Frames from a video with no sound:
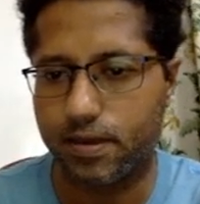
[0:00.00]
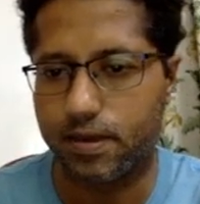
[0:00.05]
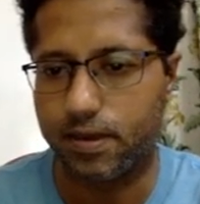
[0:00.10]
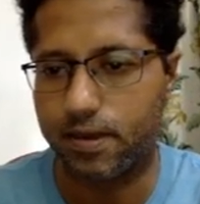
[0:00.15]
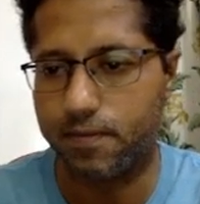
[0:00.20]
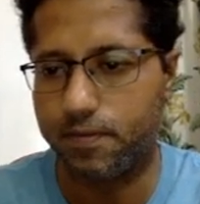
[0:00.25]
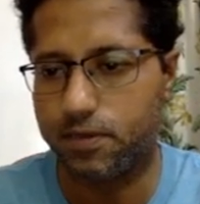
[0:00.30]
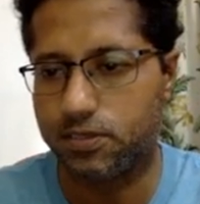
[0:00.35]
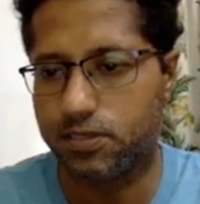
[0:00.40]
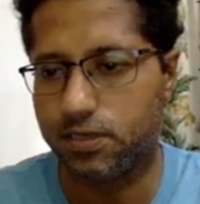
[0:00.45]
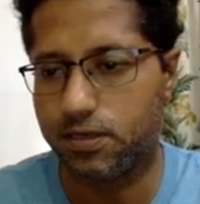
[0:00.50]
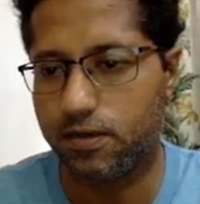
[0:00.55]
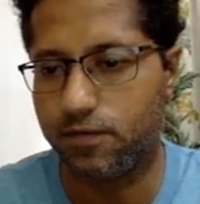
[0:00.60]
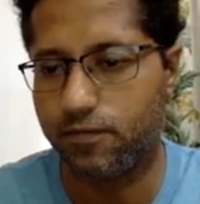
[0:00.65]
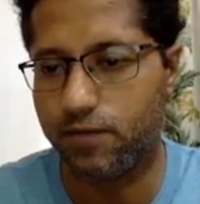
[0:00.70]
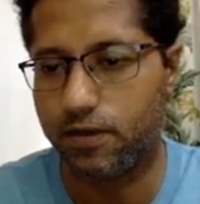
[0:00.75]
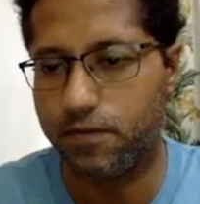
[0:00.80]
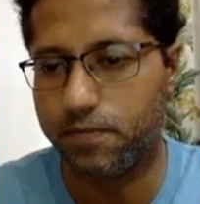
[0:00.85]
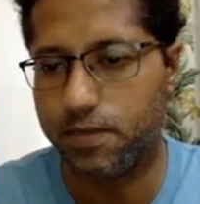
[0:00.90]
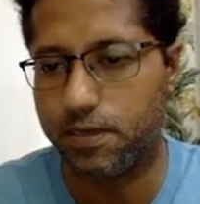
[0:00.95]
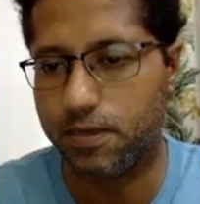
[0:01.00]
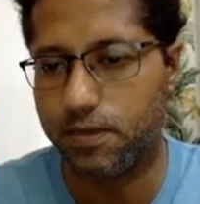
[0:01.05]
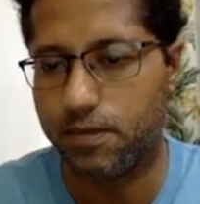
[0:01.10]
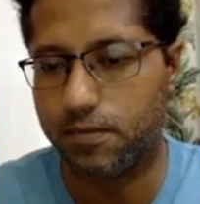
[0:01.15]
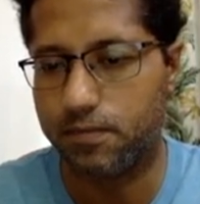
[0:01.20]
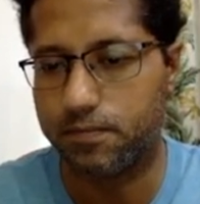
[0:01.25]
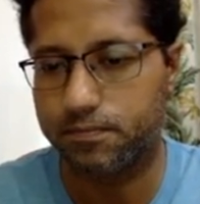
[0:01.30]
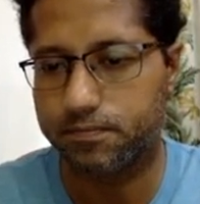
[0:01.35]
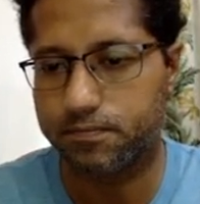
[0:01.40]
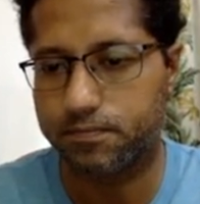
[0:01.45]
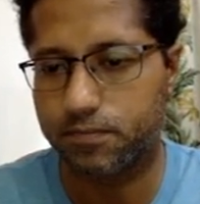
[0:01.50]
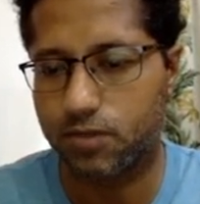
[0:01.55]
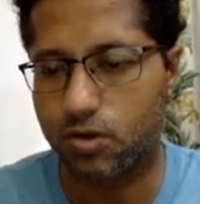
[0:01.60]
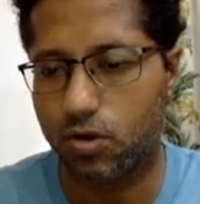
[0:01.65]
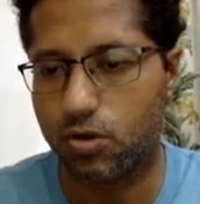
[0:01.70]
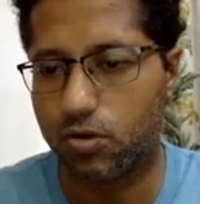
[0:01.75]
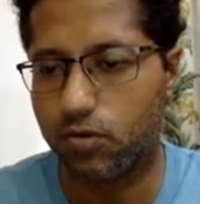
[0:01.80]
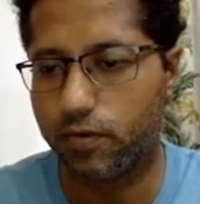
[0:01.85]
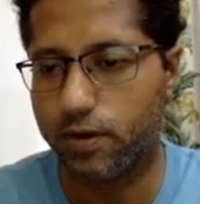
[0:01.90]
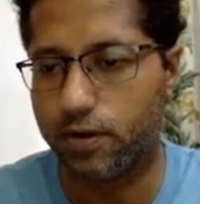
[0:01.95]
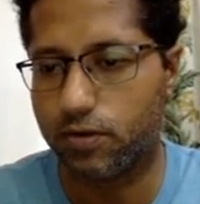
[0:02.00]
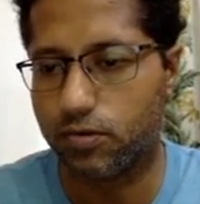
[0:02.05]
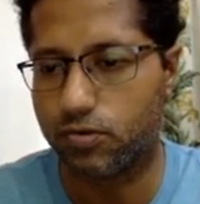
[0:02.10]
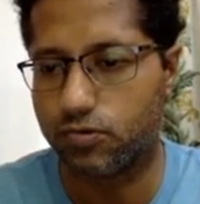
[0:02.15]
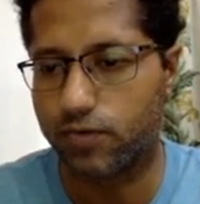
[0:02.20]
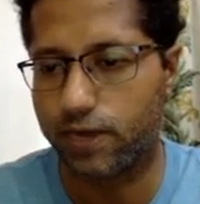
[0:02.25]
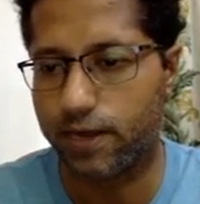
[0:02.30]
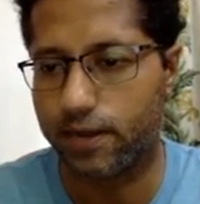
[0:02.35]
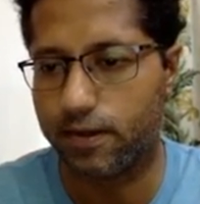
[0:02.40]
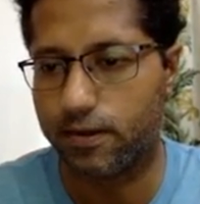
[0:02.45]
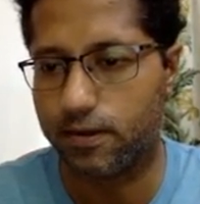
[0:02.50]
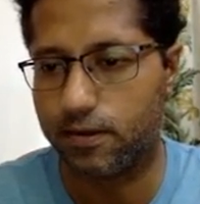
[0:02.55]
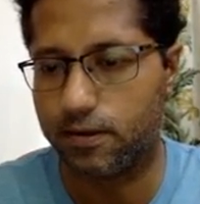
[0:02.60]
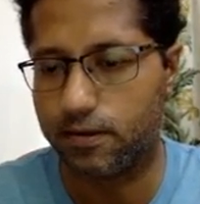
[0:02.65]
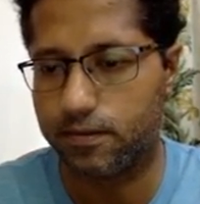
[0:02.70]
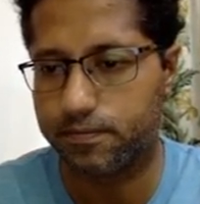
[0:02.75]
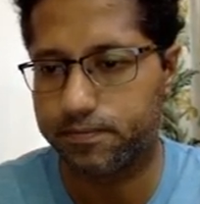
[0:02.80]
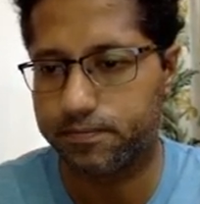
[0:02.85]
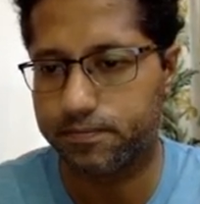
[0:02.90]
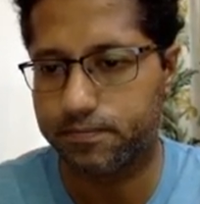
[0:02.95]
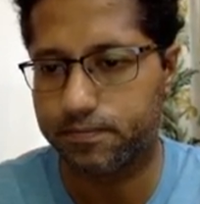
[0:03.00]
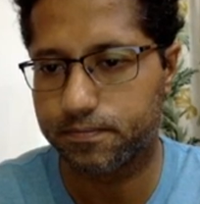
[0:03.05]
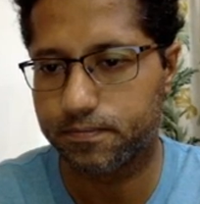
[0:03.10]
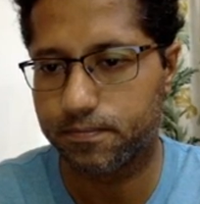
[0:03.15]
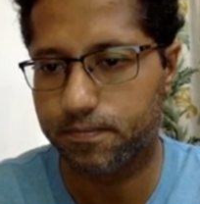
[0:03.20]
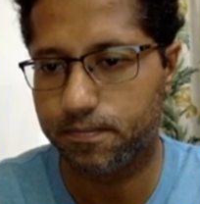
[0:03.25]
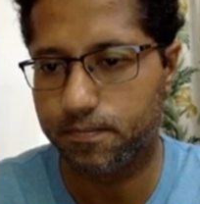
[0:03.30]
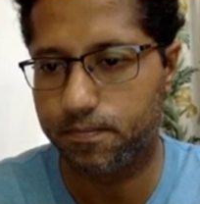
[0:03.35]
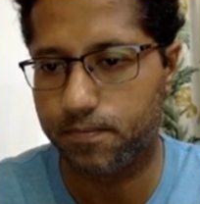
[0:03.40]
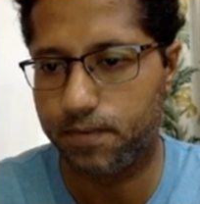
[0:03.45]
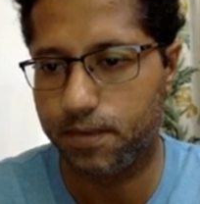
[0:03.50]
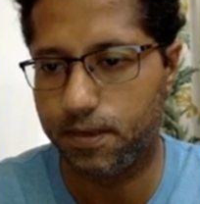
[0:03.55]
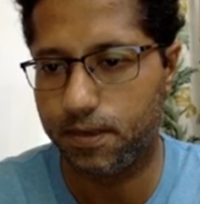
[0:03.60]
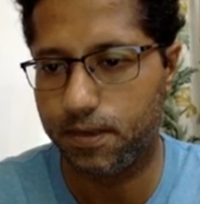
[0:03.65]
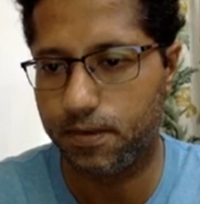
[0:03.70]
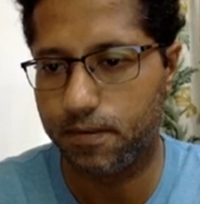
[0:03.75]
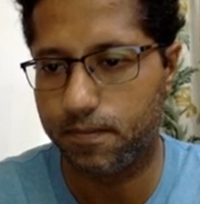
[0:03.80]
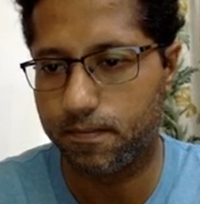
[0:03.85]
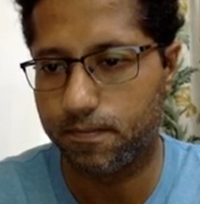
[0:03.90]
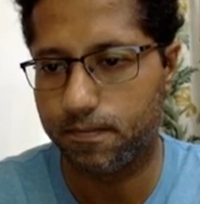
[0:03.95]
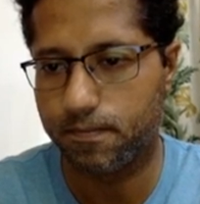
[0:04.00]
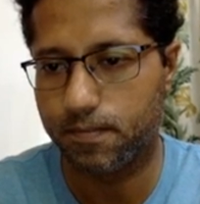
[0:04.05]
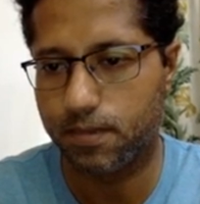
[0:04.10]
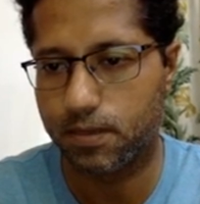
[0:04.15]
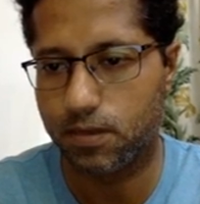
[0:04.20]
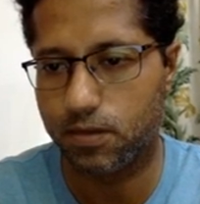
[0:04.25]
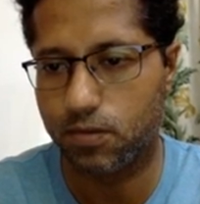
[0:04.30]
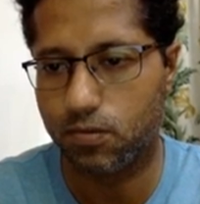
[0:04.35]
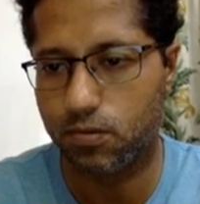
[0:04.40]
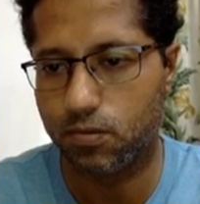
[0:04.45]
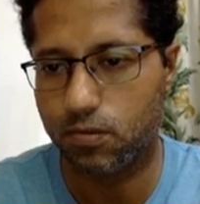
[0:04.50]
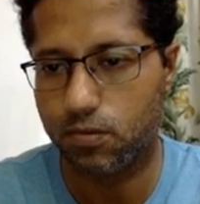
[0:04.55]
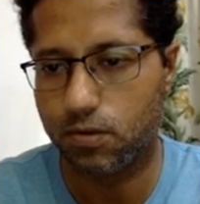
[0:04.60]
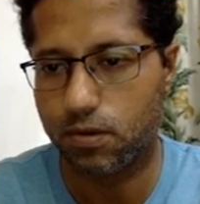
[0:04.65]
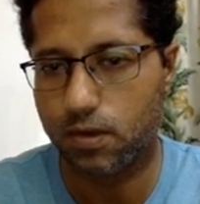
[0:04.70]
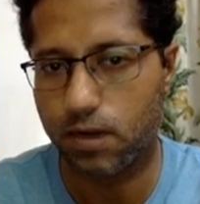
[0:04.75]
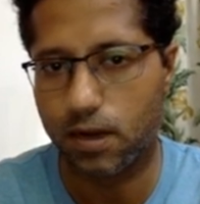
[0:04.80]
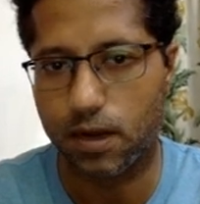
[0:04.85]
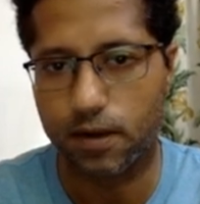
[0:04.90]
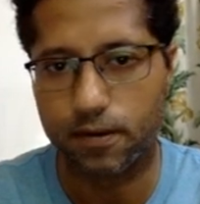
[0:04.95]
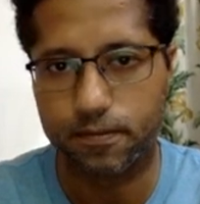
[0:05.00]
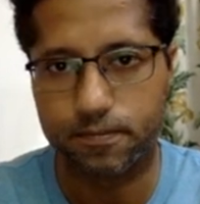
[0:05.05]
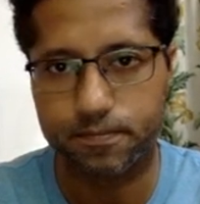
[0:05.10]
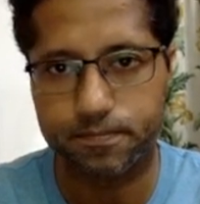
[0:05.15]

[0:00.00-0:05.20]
ABC will be congruent to triangle PQR.